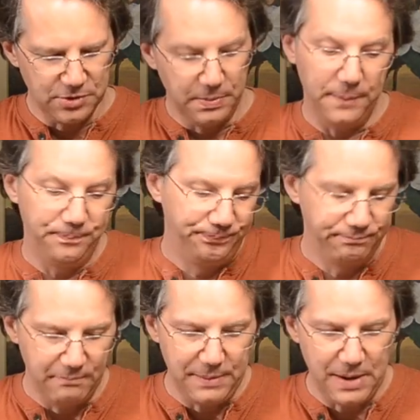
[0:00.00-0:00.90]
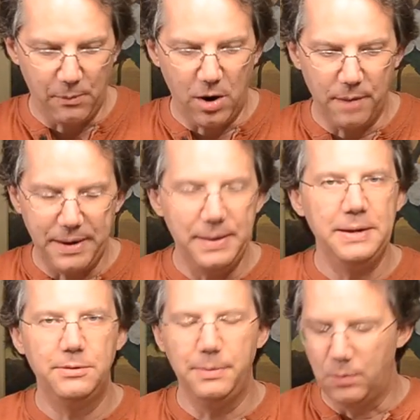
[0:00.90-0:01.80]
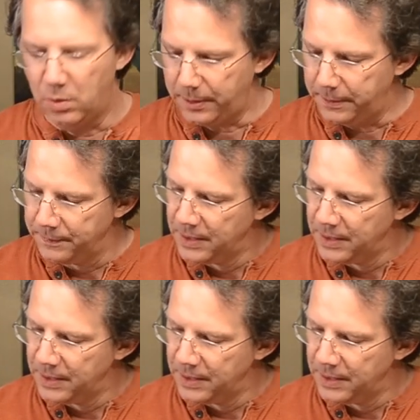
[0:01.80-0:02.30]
but maybe I'm wrong. Maybe it needs to be warmer.